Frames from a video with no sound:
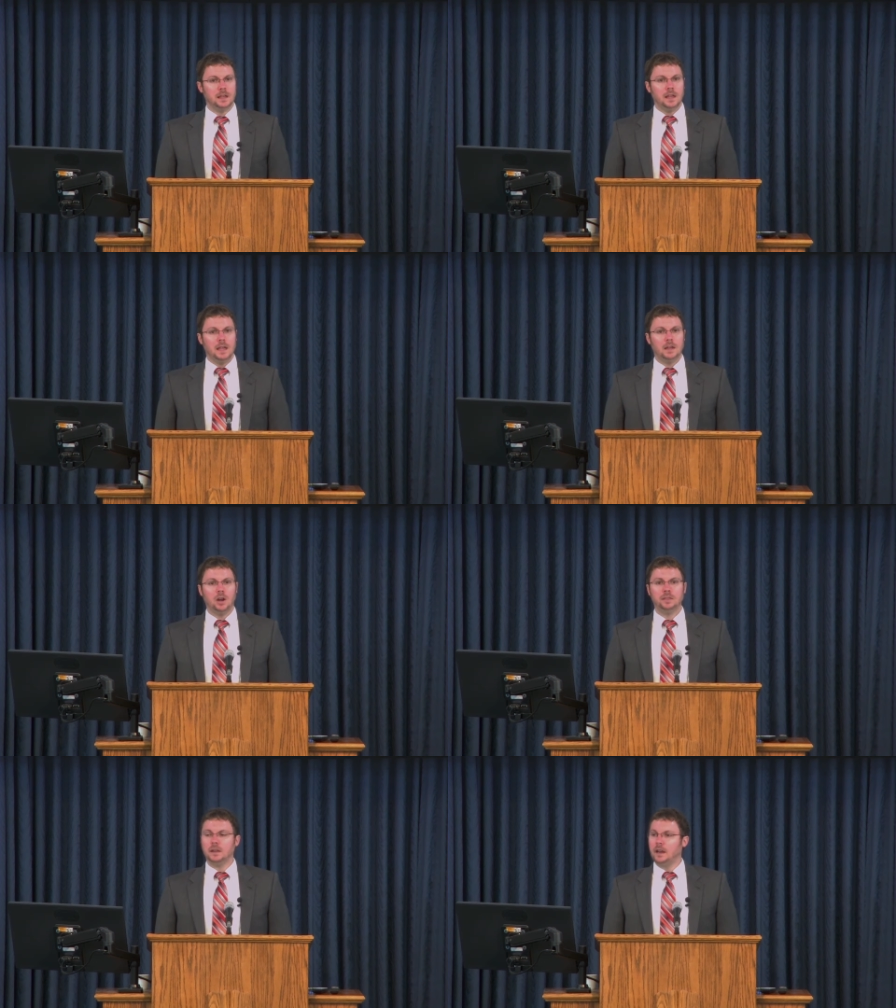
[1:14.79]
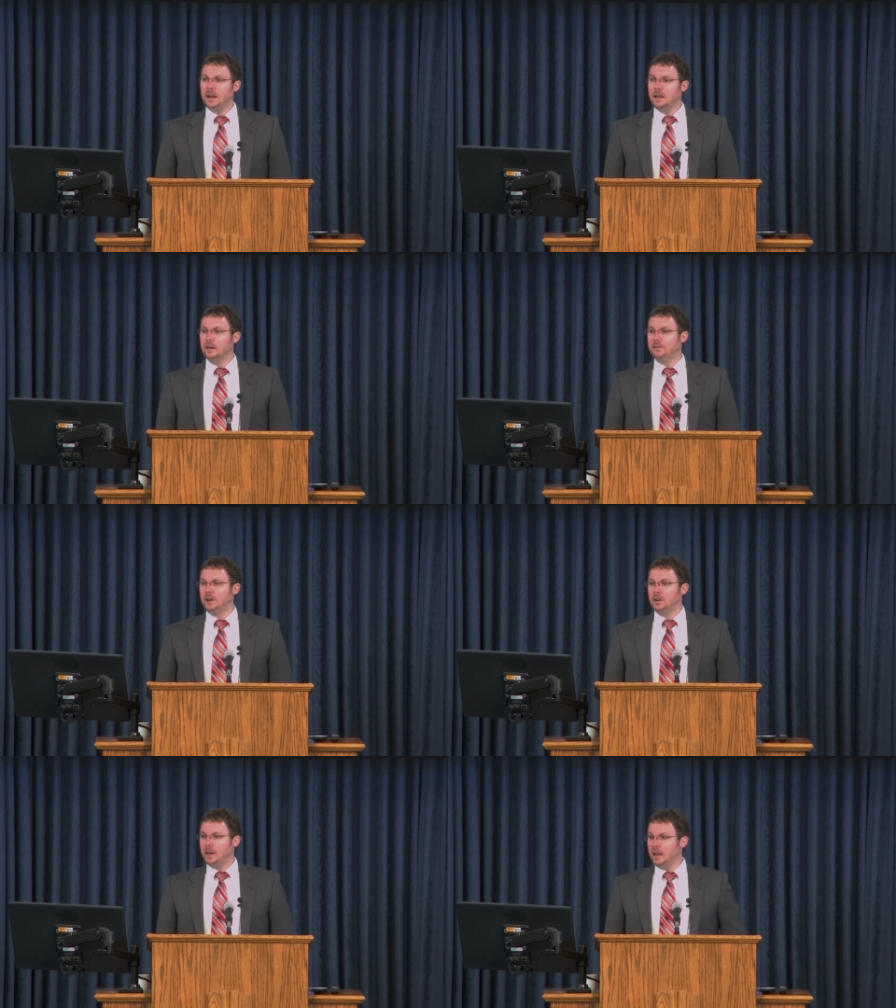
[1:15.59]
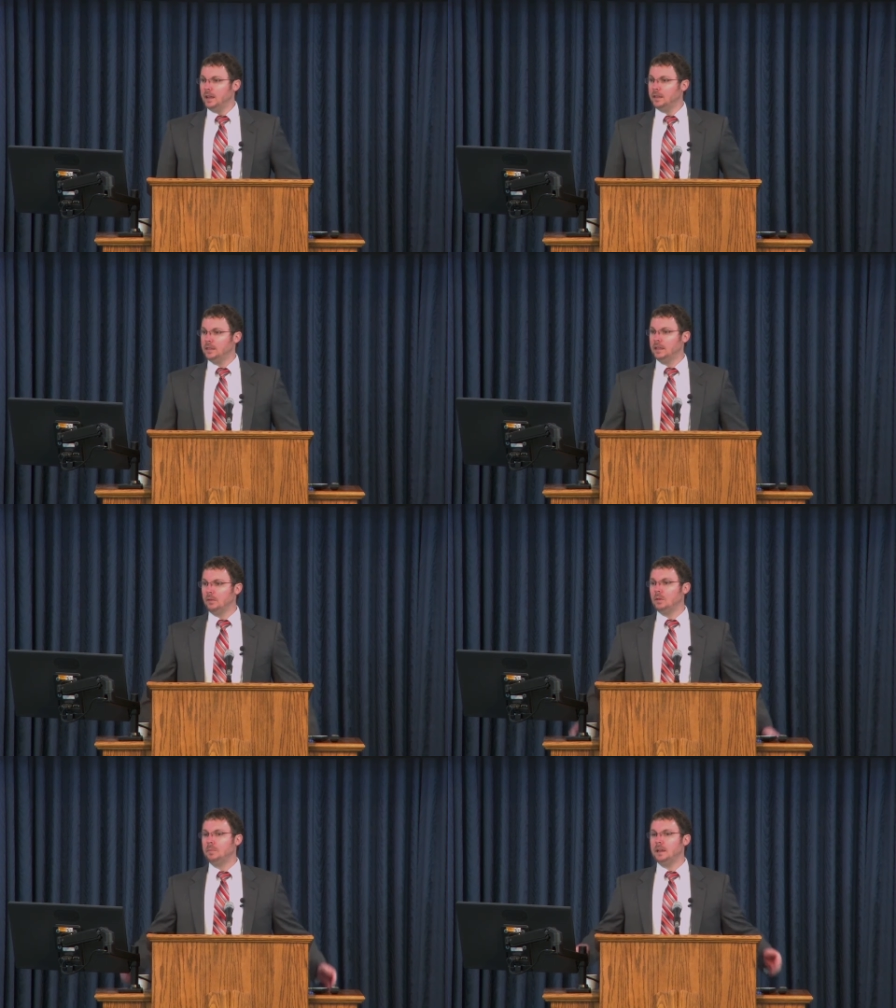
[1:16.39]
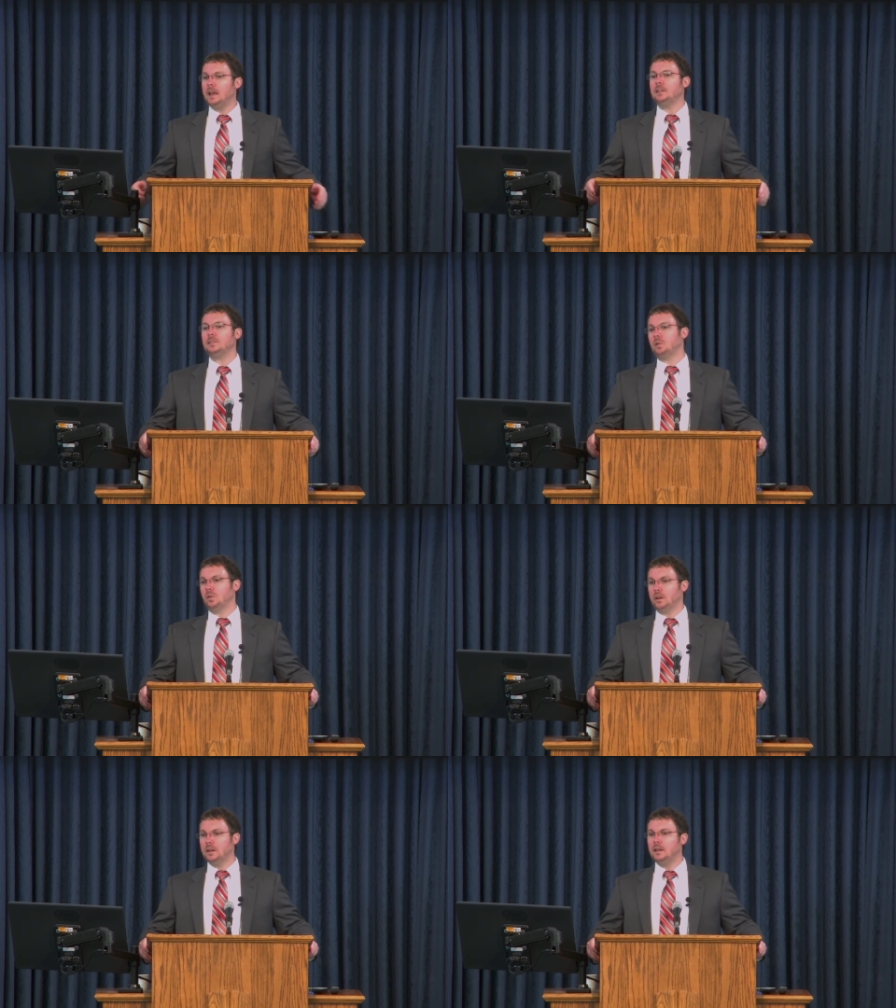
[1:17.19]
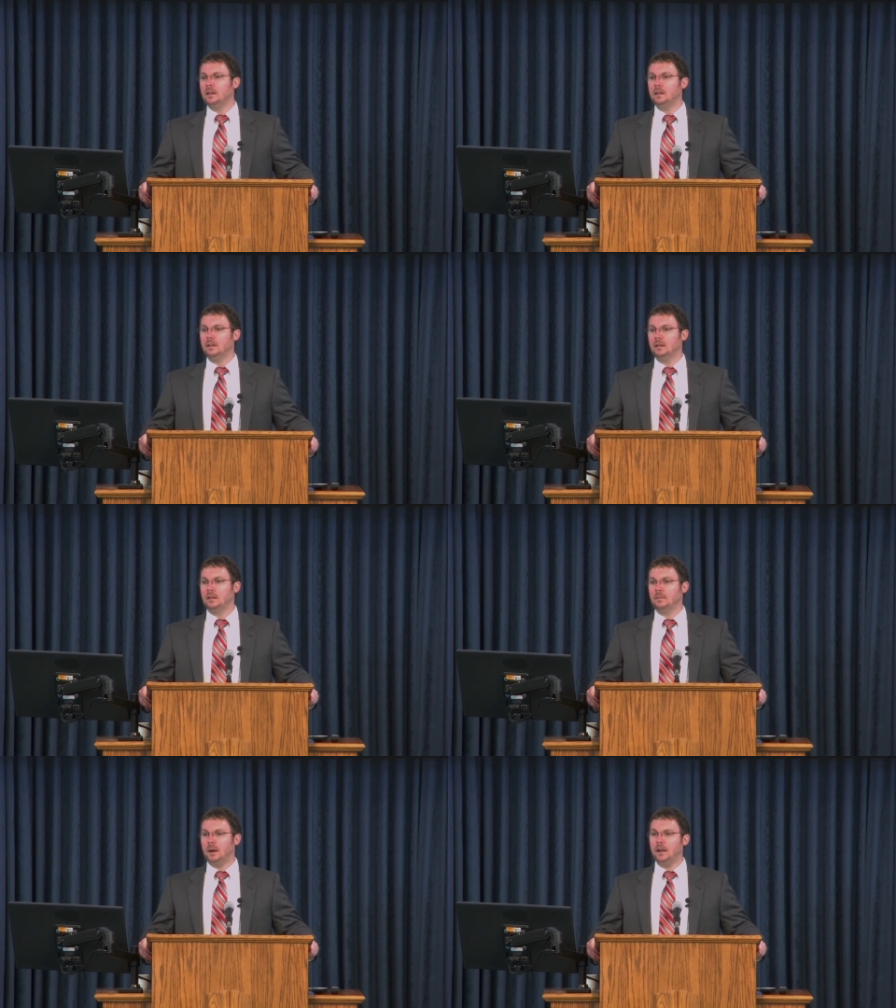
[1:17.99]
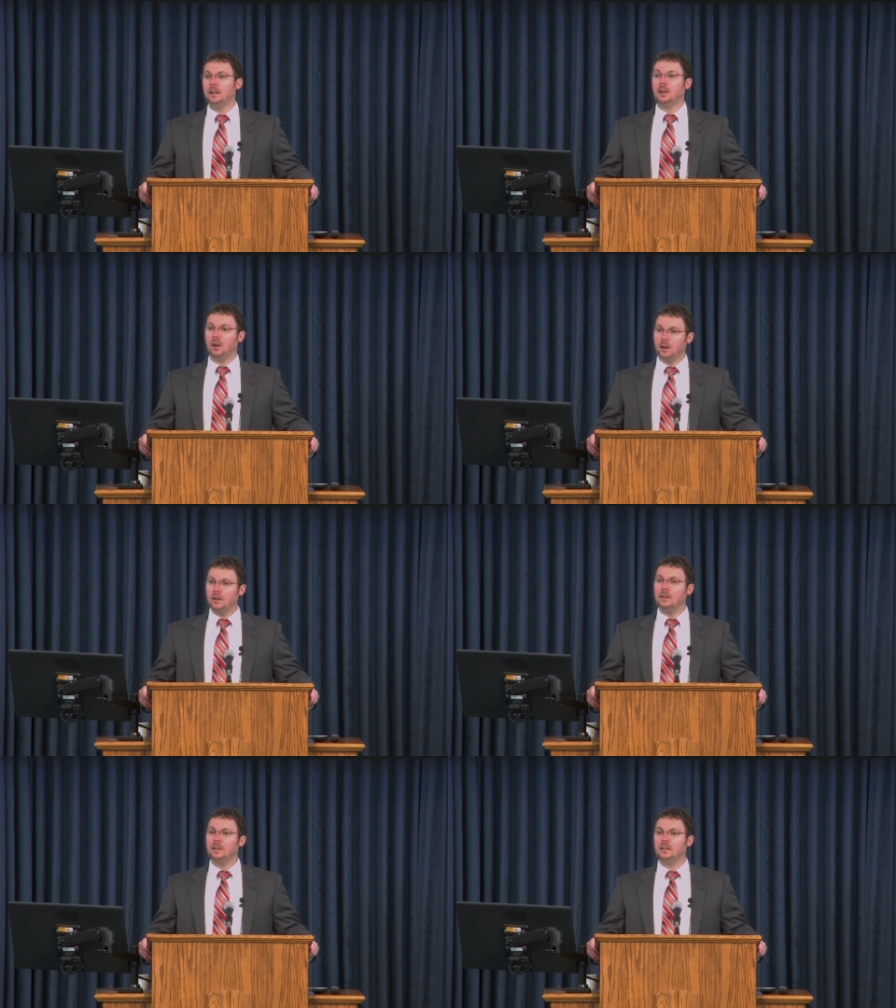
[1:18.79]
And on the night of their death, they would be escorted by a guard